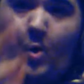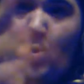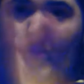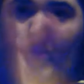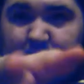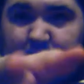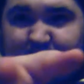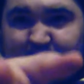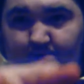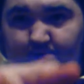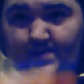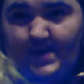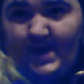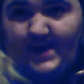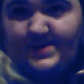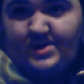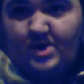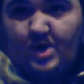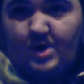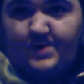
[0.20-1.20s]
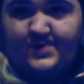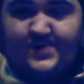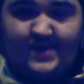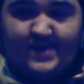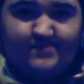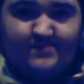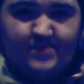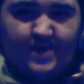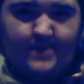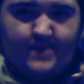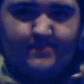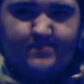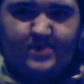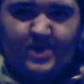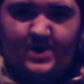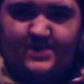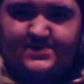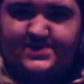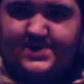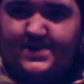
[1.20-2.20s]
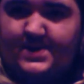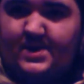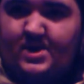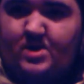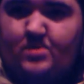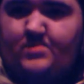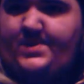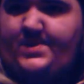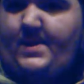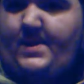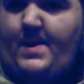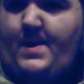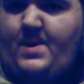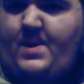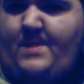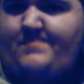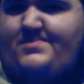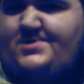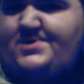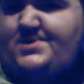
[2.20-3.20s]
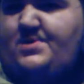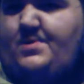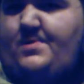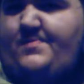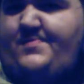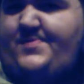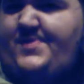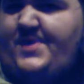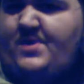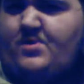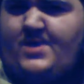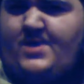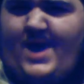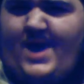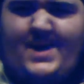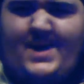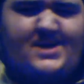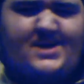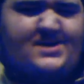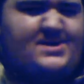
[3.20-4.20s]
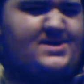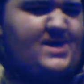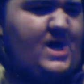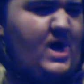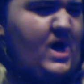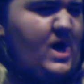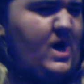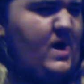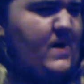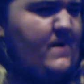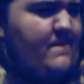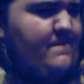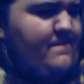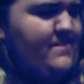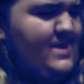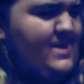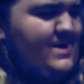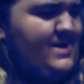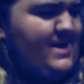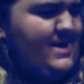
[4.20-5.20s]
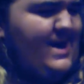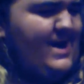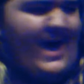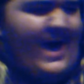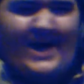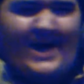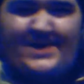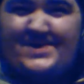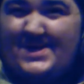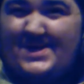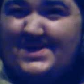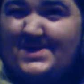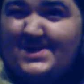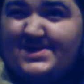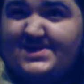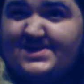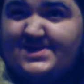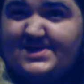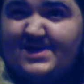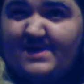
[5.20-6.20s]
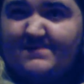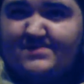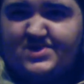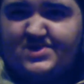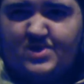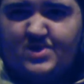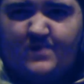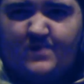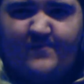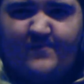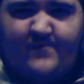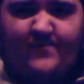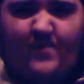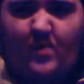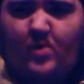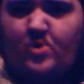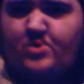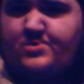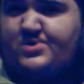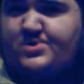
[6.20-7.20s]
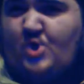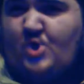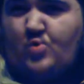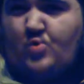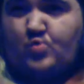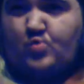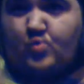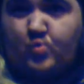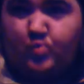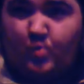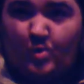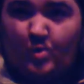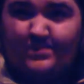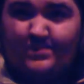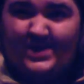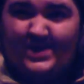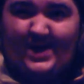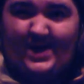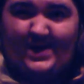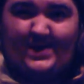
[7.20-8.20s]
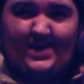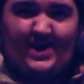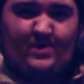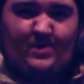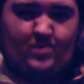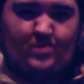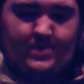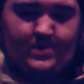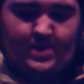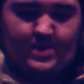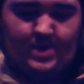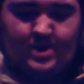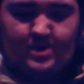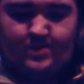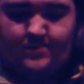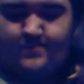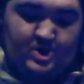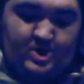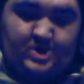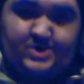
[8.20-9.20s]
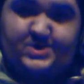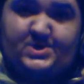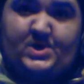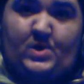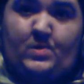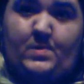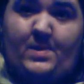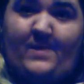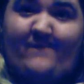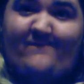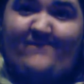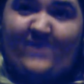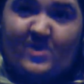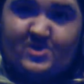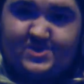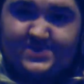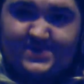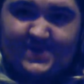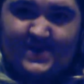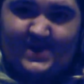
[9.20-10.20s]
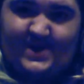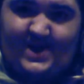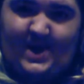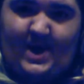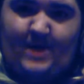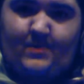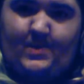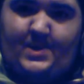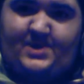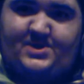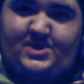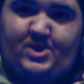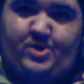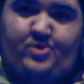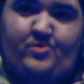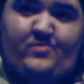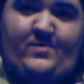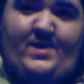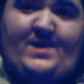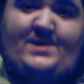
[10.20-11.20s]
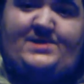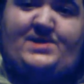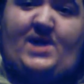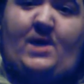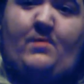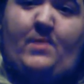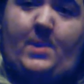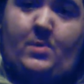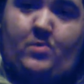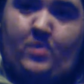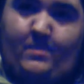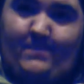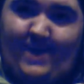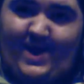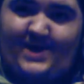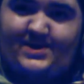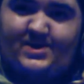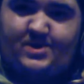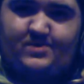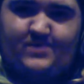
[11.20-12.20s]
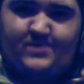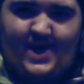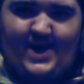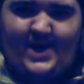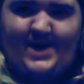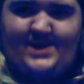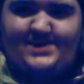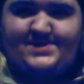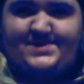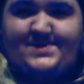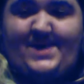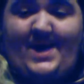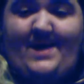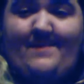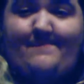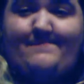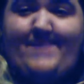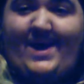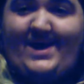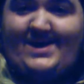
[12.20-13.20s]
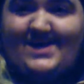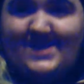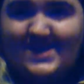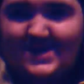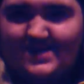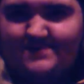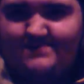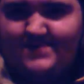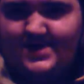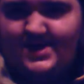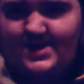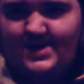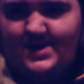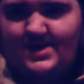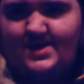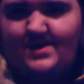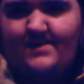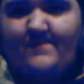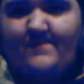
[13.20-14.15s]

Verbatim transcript: What's going on, y'all? and Brandon Brownson here with another episode of Theory Addict. Um, I think this is episode 4. Don't quote me on that one, though. So, the first thing I want to do is I want to remind you guys that my EP